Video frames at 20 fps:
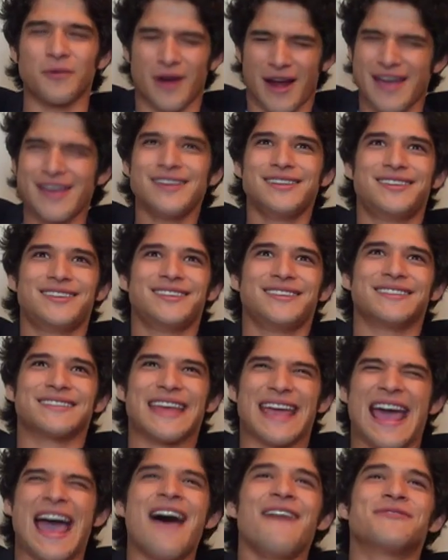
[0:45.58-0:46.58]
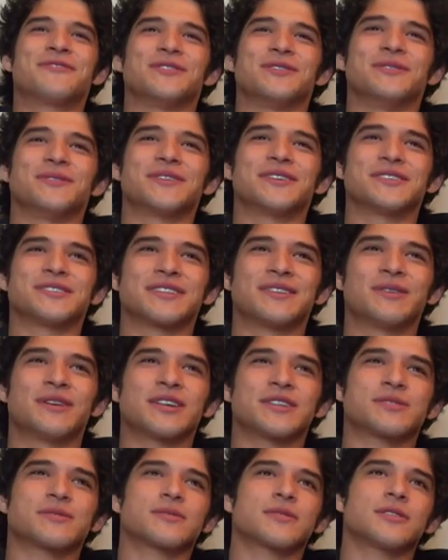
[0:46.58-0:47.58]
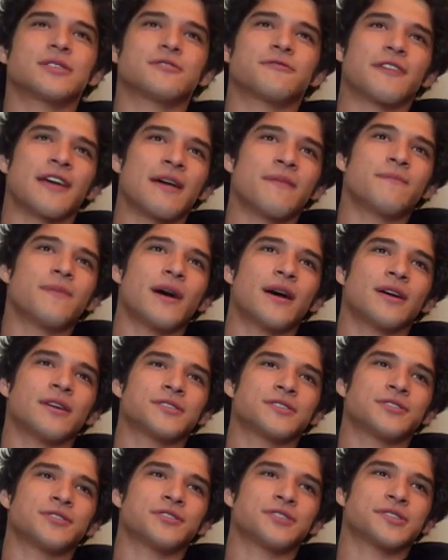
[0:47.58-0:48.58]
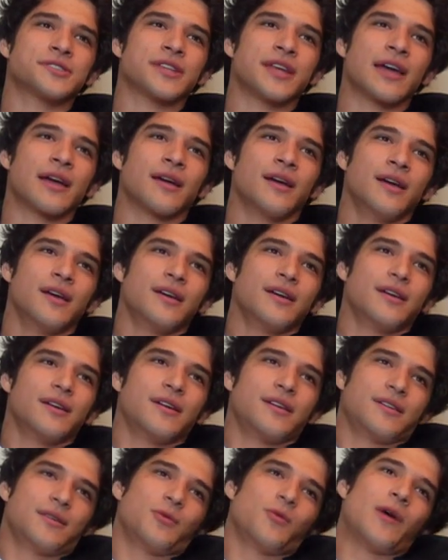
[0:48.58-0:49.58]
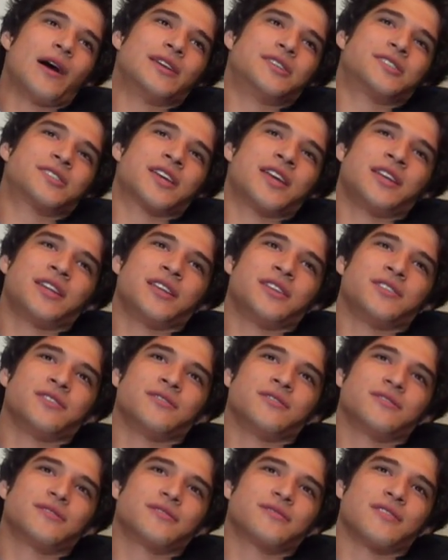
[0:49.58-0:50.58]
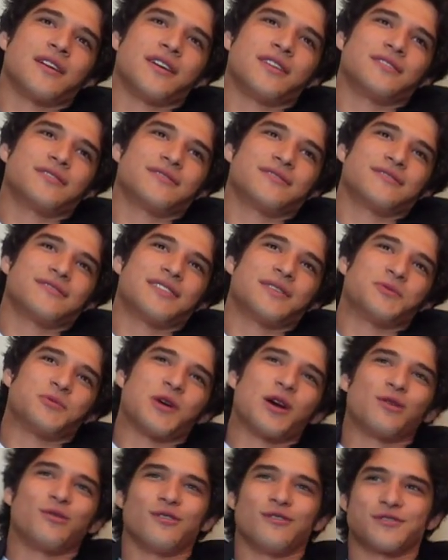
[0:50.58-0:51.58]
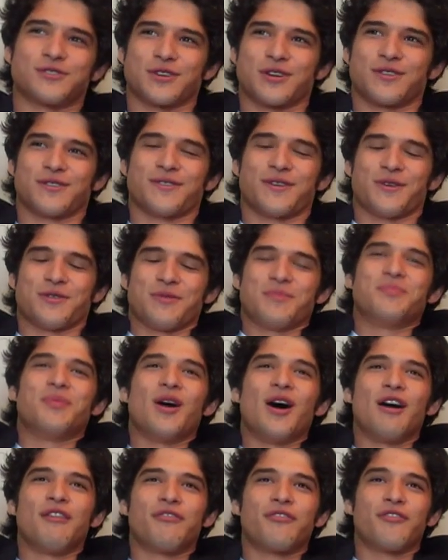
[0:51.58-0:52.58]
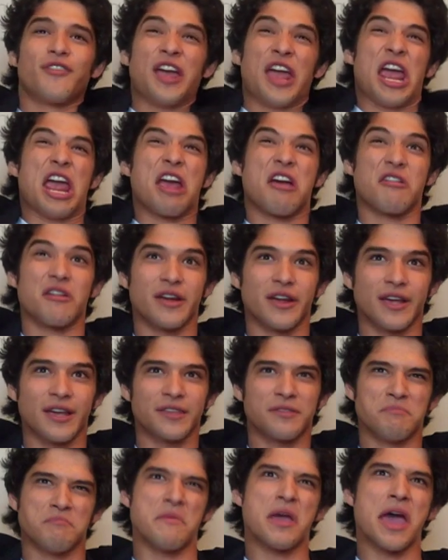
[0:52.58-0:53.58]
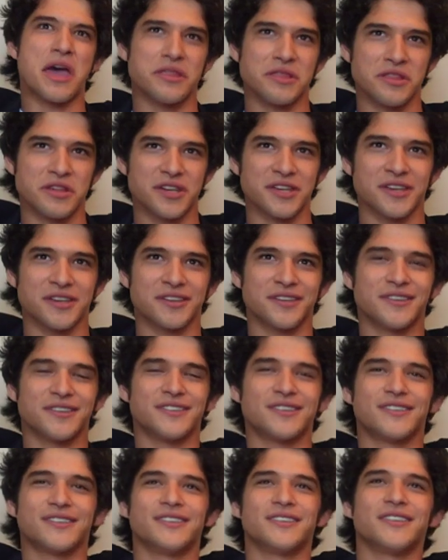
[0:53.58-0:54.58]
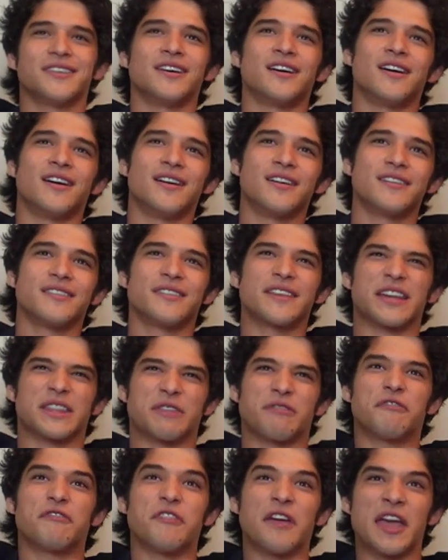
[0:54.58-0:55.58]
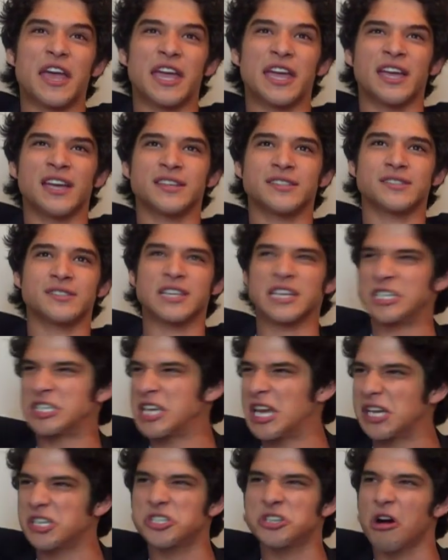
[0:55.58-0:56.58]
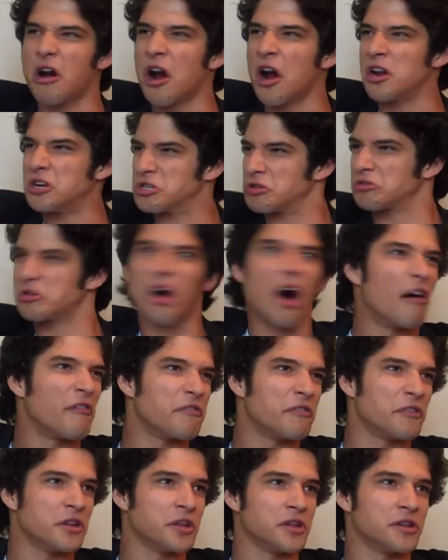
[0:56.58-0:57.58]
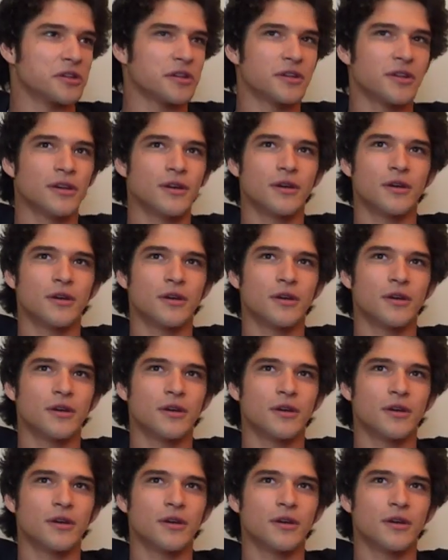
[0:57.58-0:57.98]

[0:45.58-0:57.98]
right? They have to, because vampires are just like white skinny dudes, right? And werewolves are the buff, hairy, manly. You know, they got the fangs. They can take charge. They're confident.